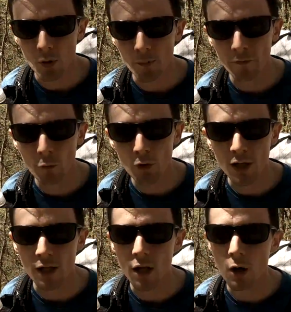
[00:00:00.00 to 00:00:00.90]
And before
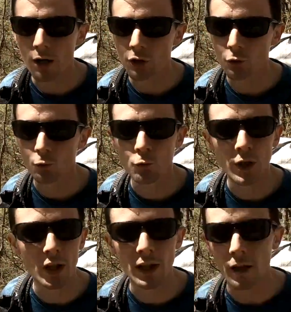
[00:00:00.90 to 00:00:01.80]
you know it, you're
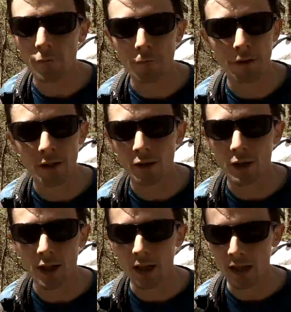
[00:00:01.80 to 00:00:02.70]
really going to feel
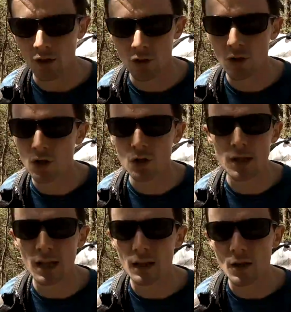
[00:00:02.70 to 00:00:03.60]
like as soon as you
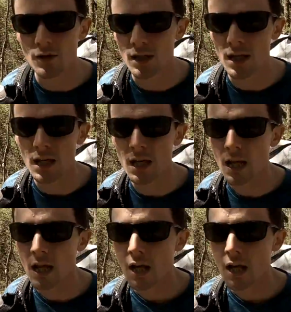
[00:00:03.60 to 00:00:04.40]
dig those in,